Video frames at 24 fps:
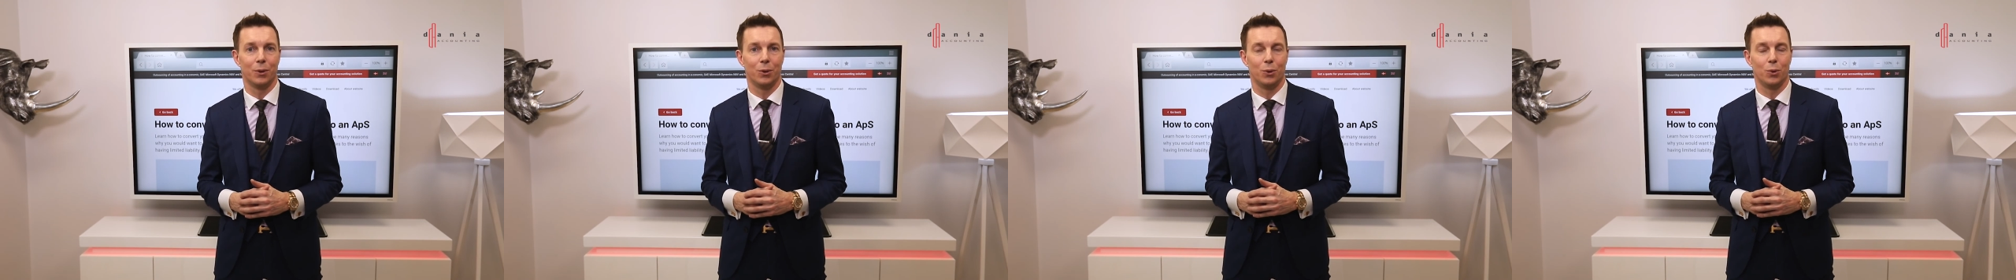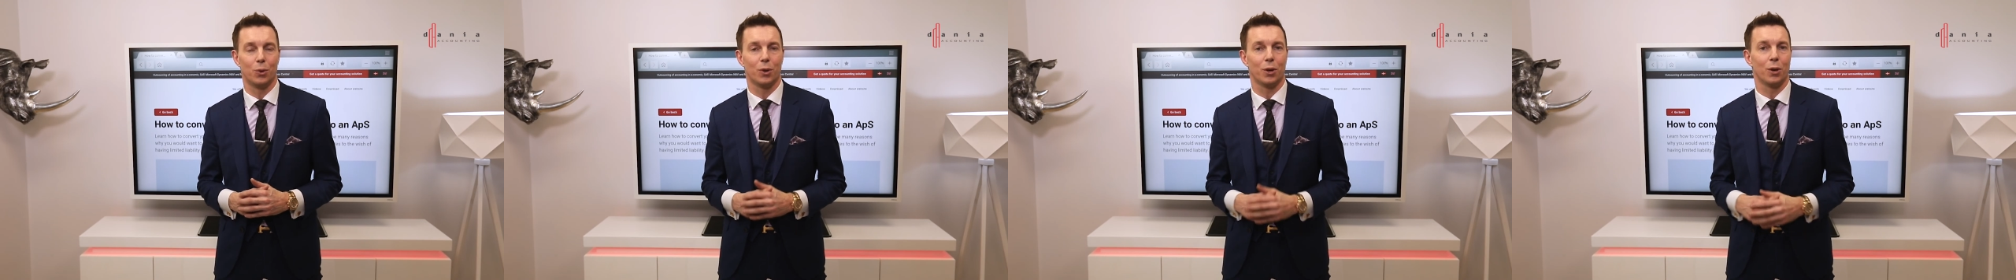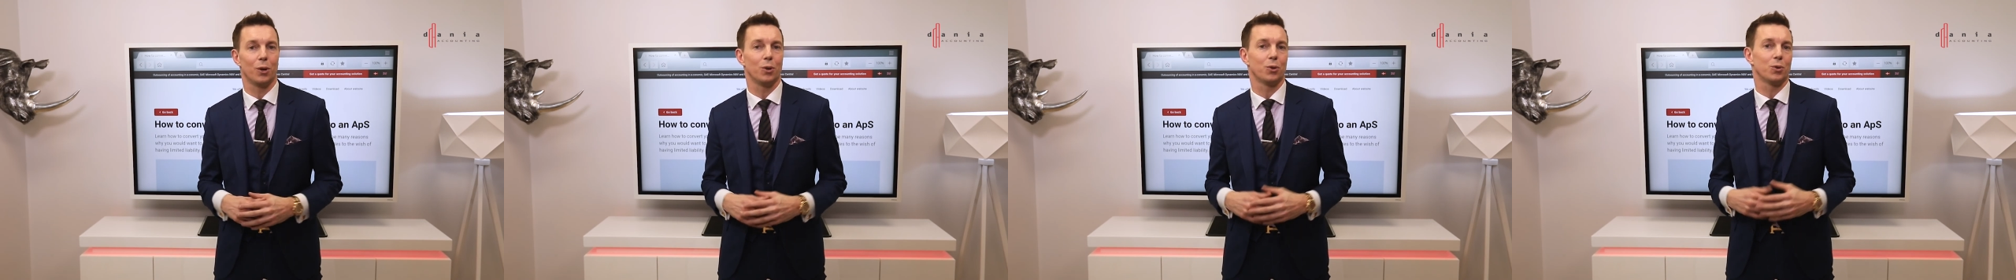
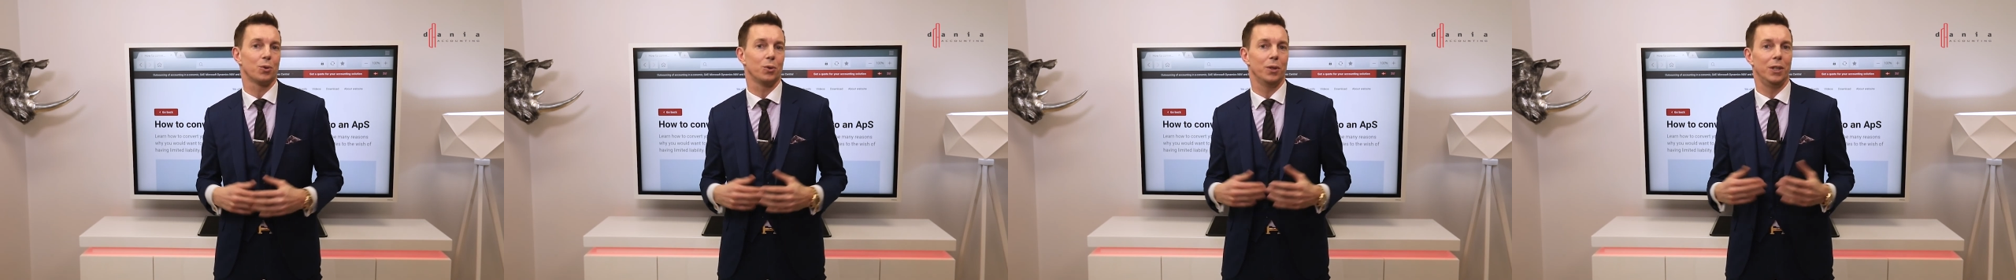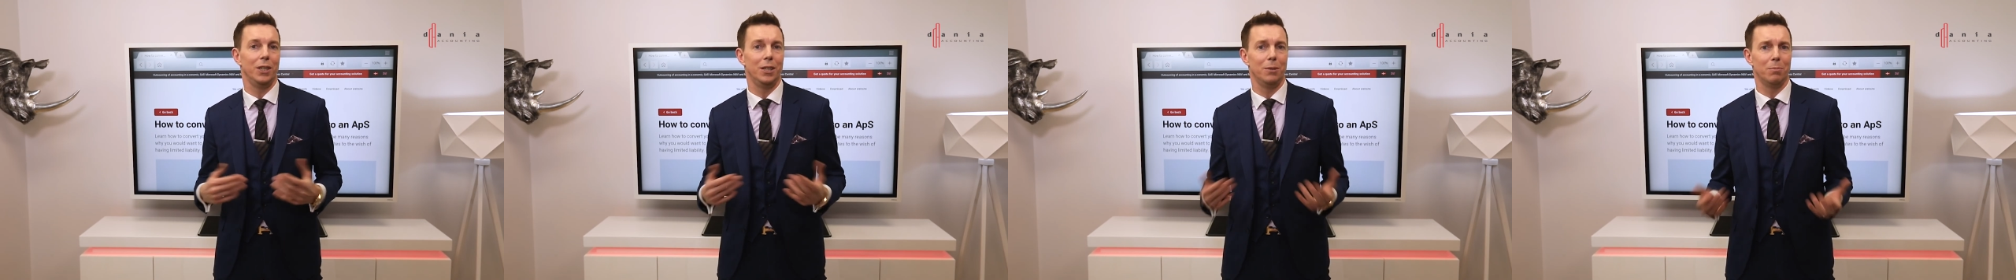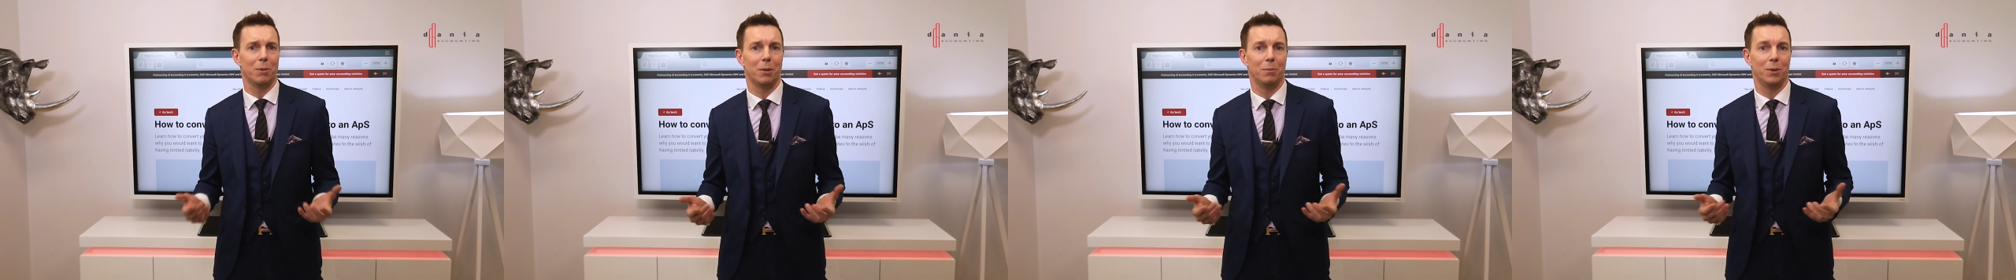You can also
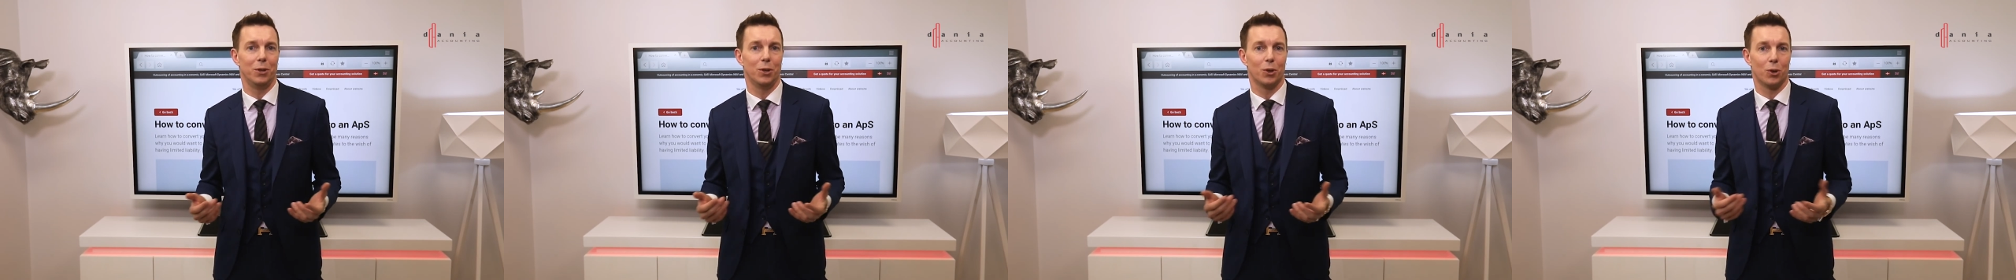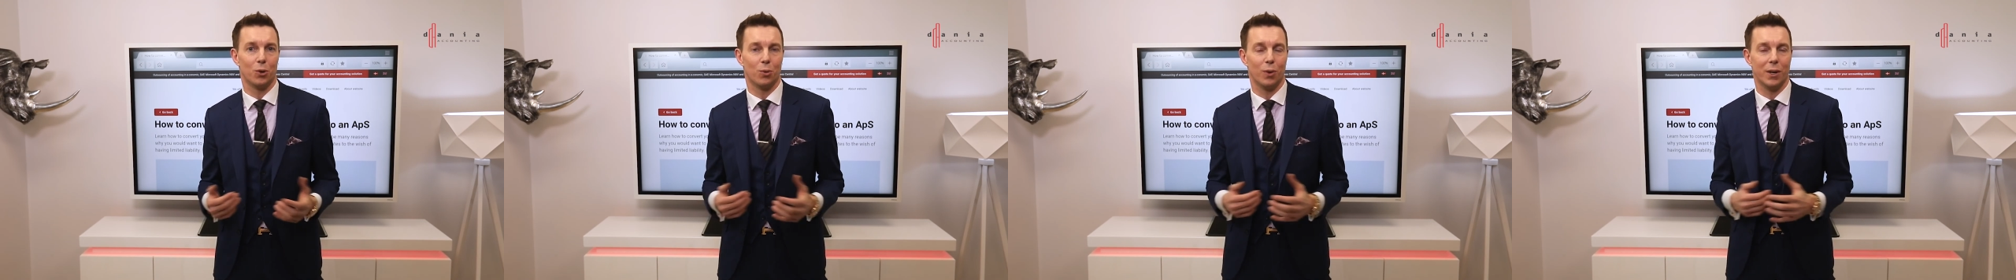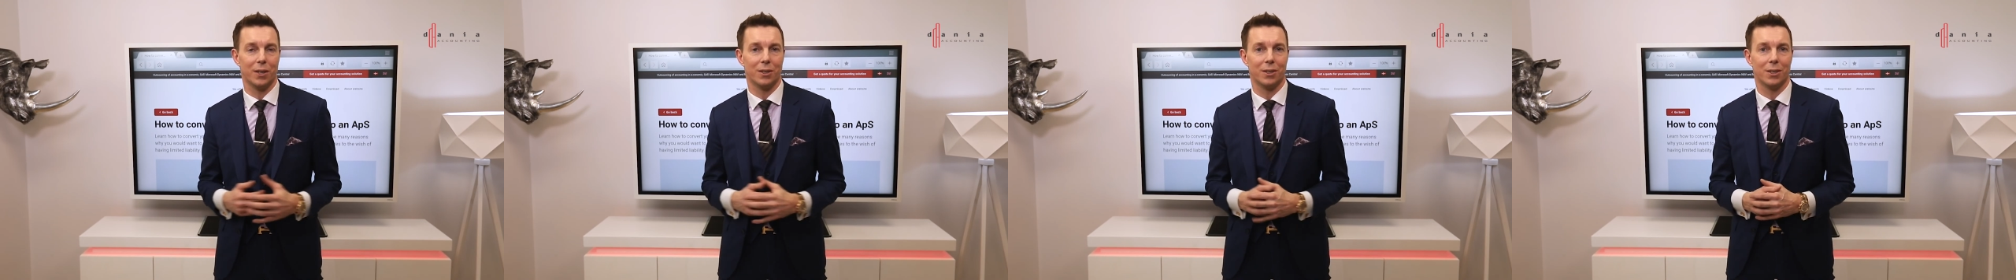email me your
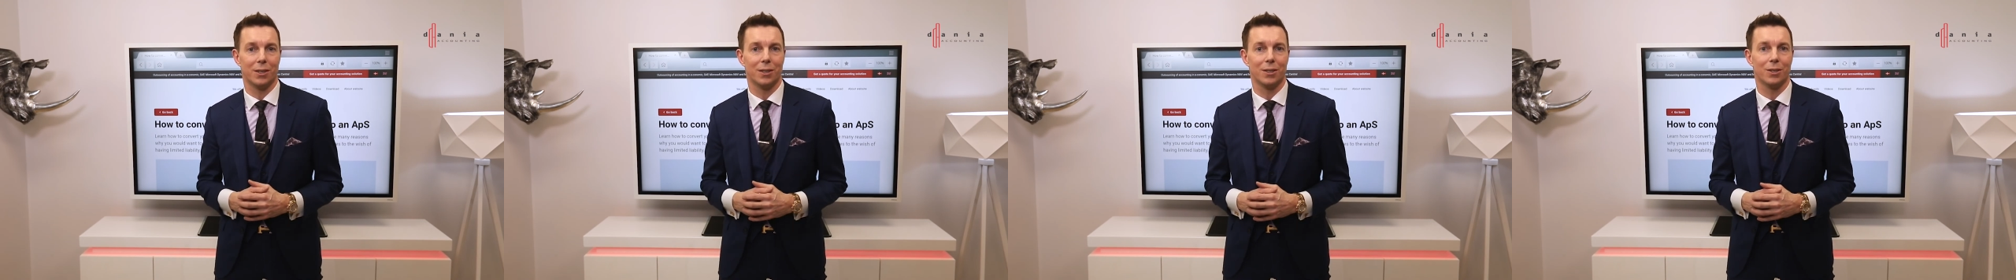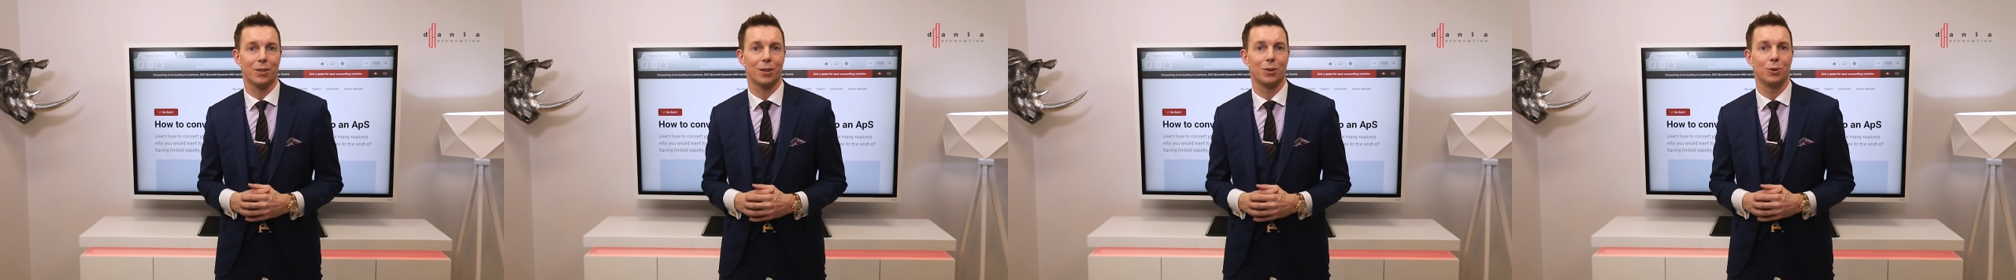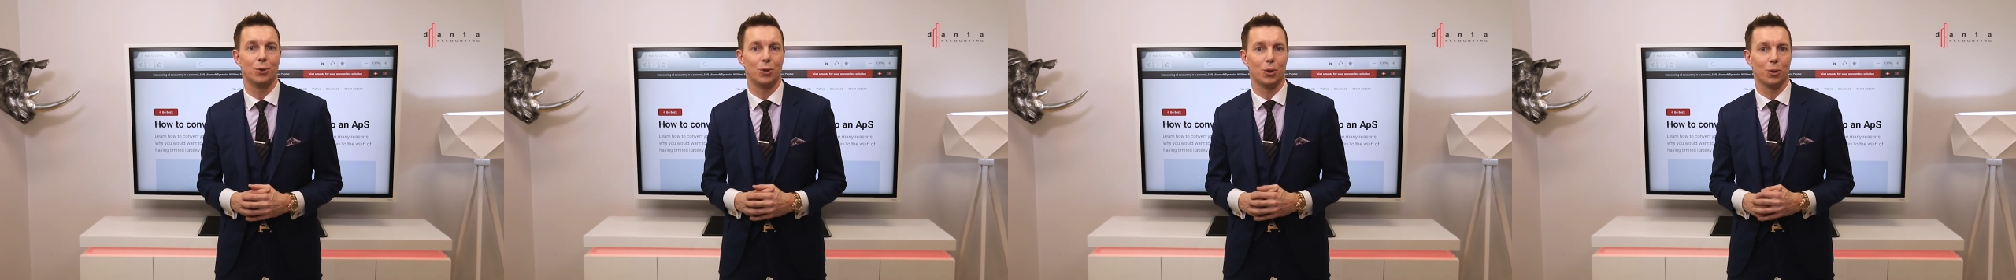questions on